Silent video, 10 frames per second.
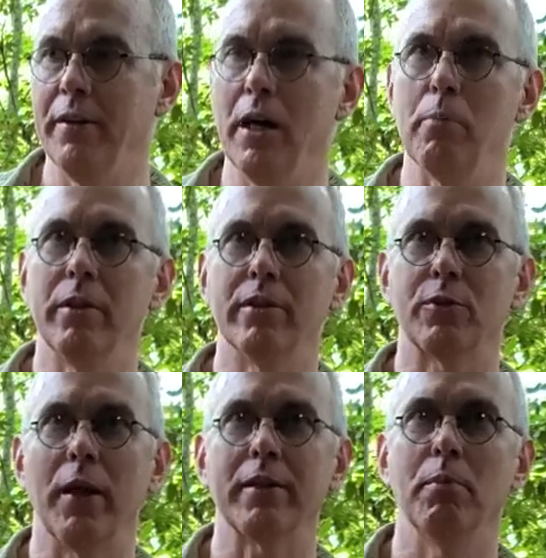and not be
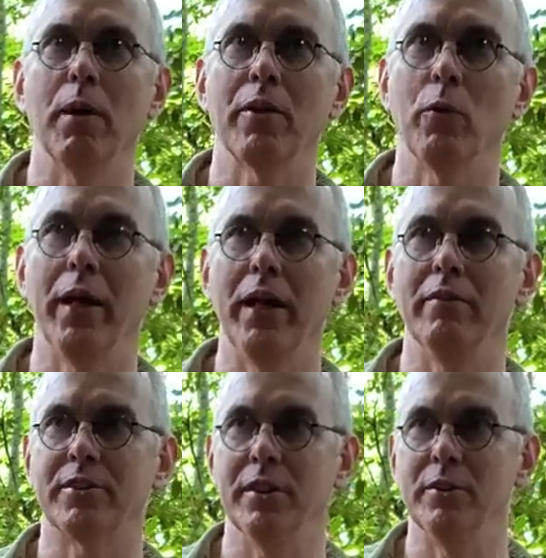distracted by the
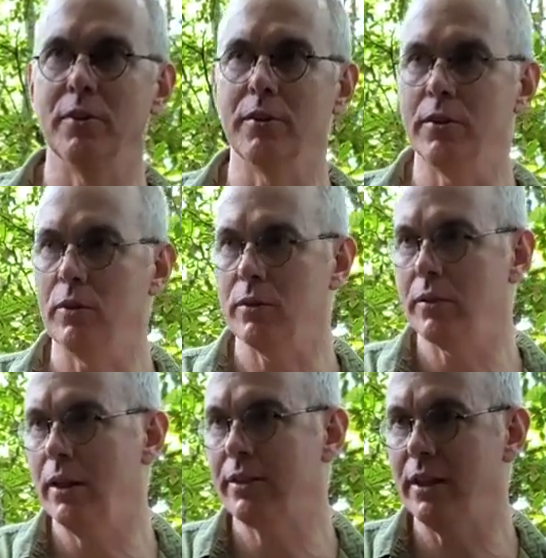waves, then
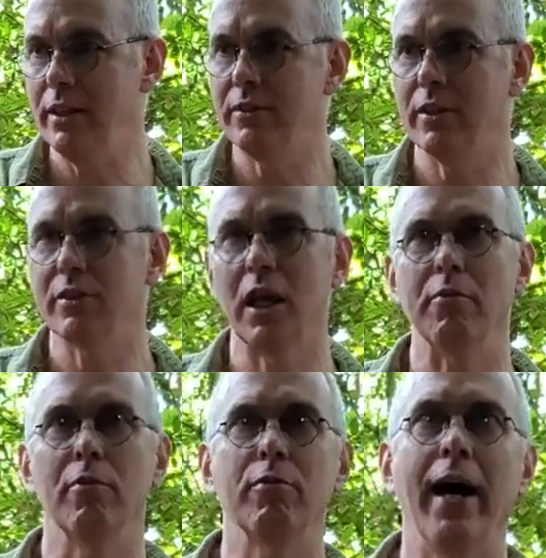it's easiest to have
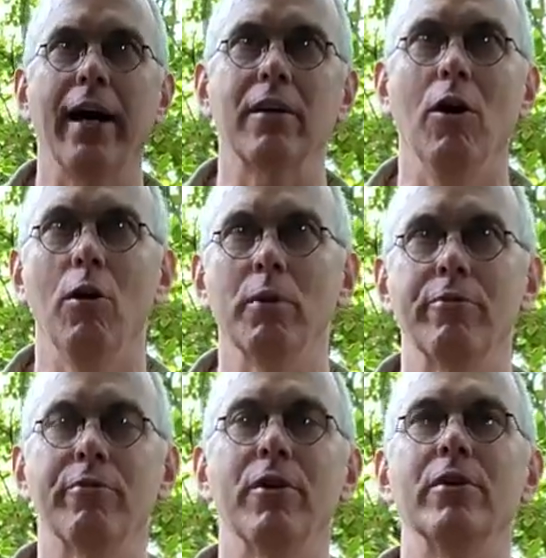a flat calm at
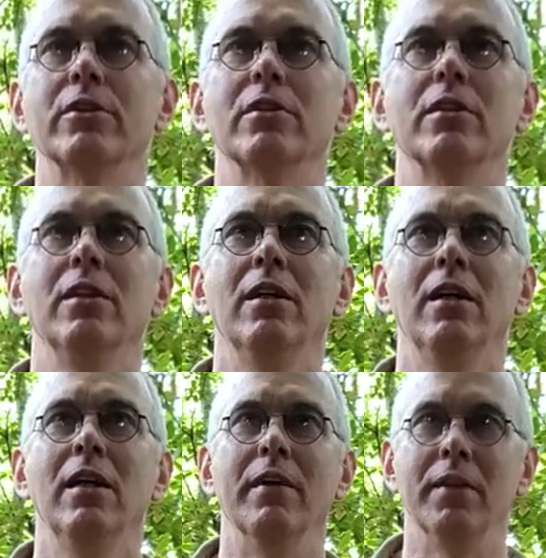first,
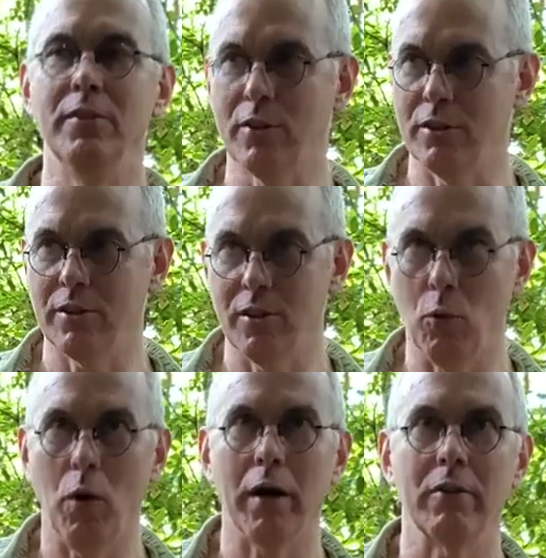and then you can see the
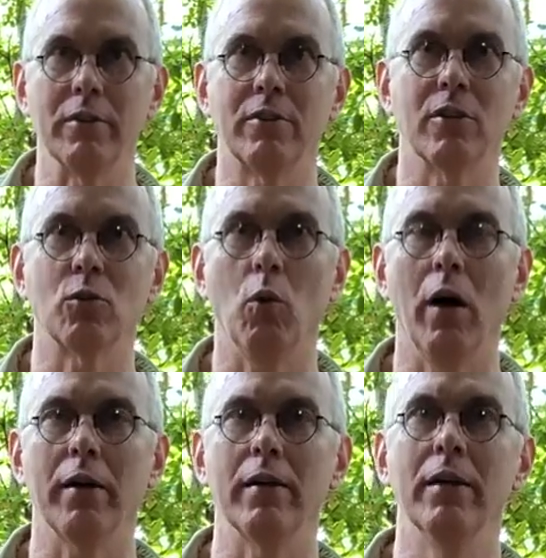water as just
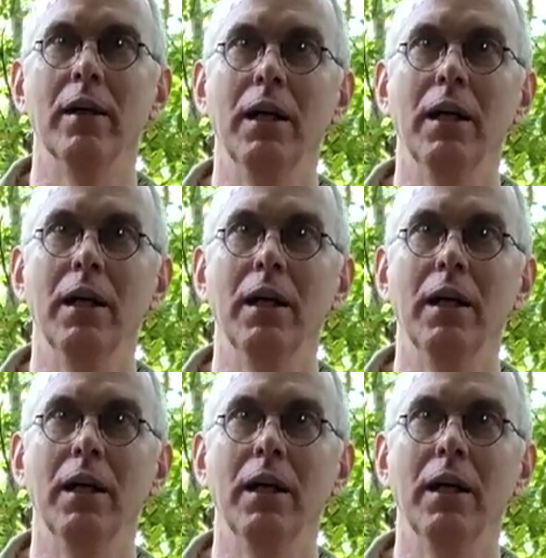water.